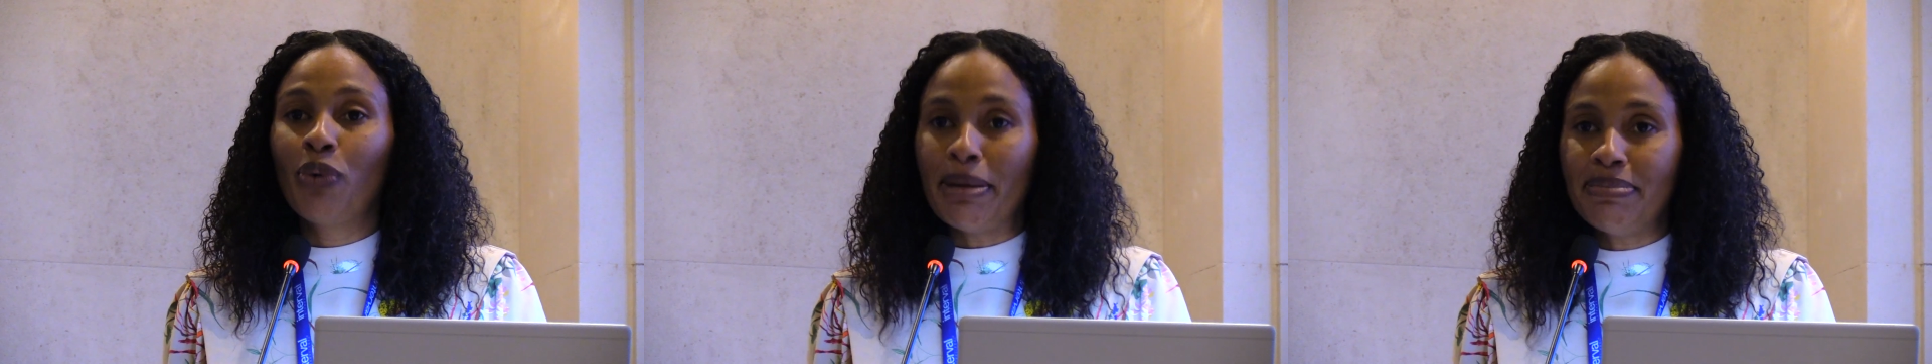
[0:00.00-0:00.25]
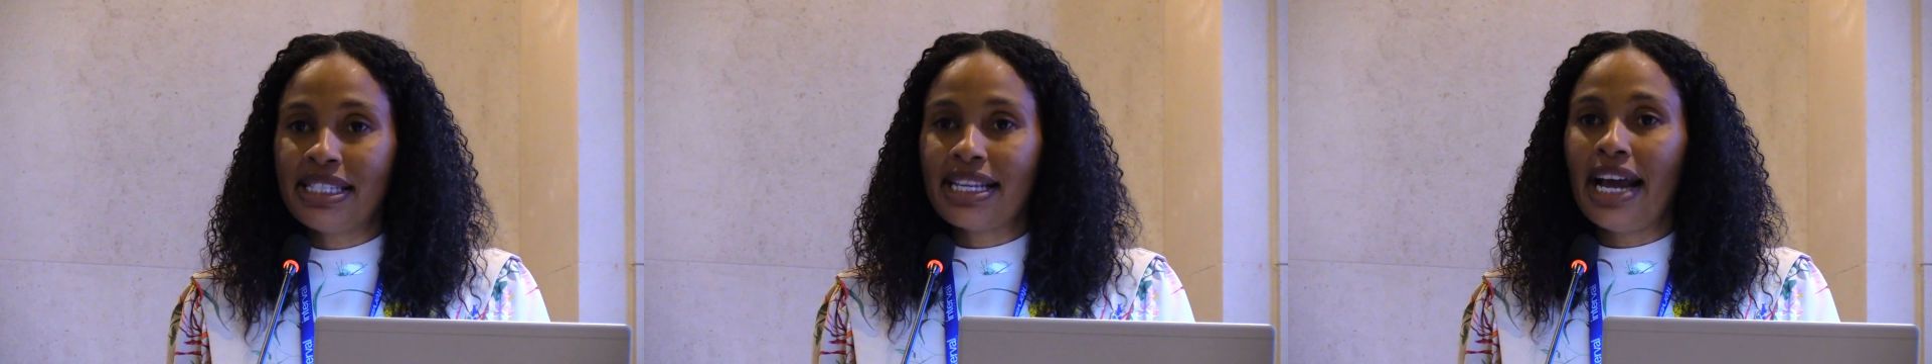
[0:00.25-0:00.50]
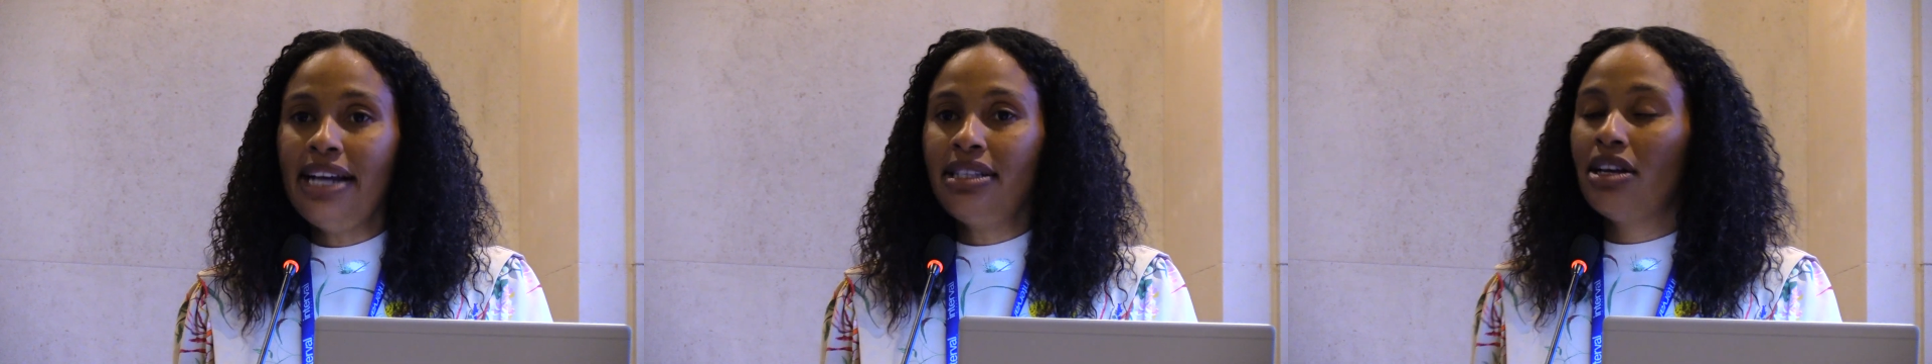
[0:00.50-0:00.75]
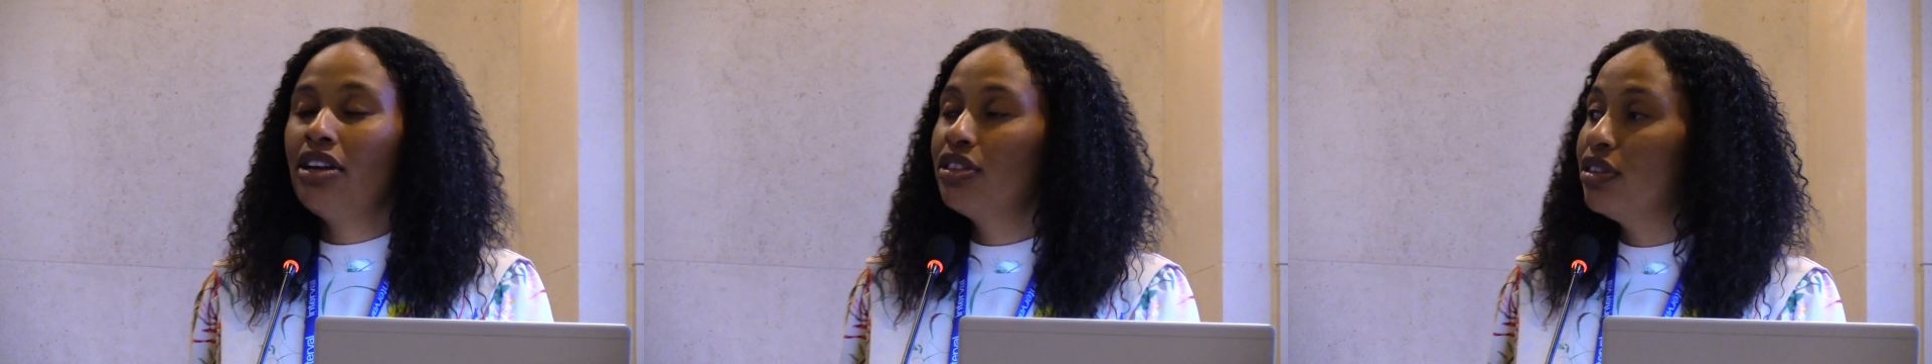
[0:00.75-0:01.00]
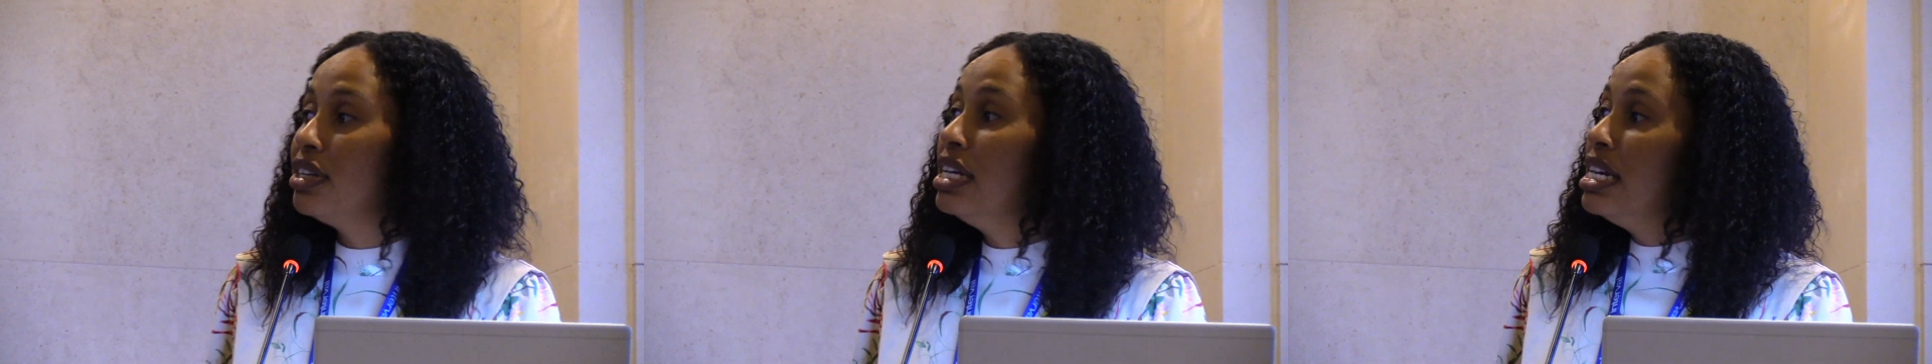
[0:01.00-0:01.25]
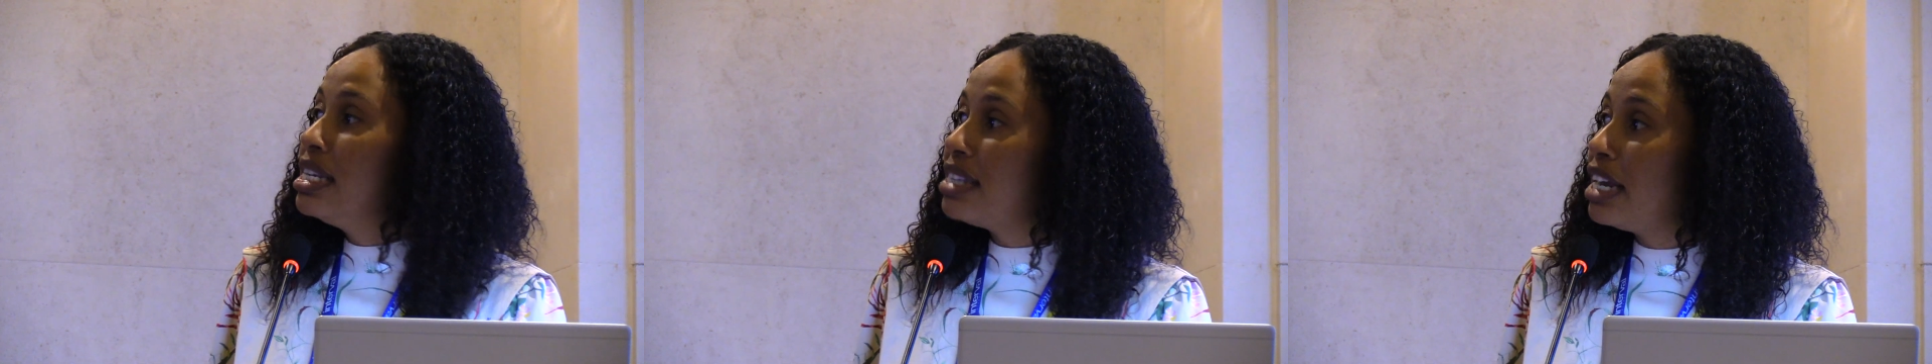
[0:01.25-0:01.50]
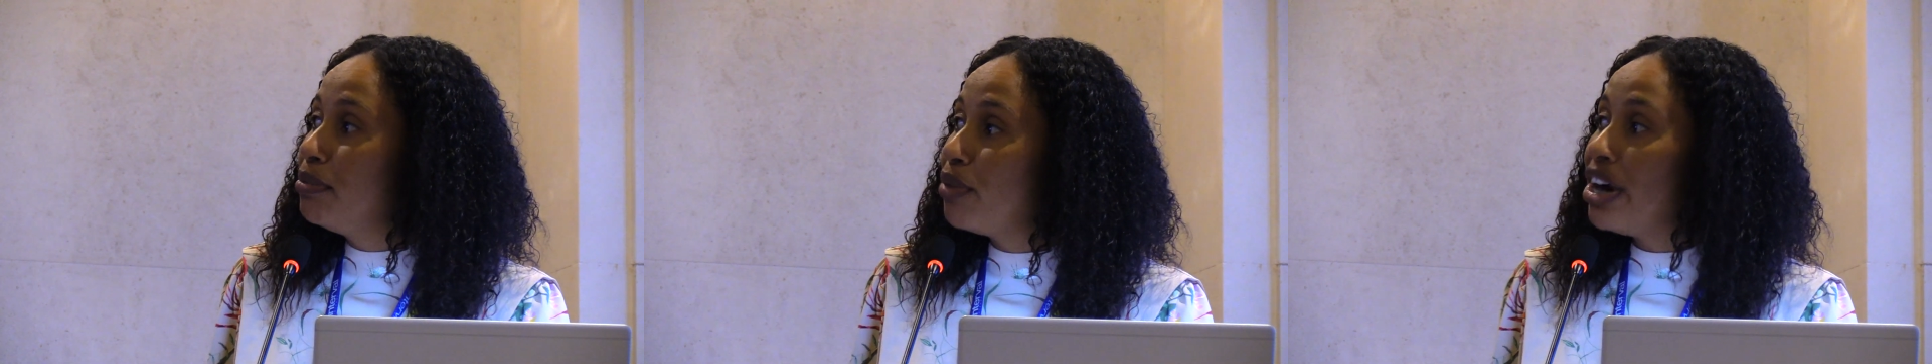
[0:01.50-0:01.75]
website, on the St.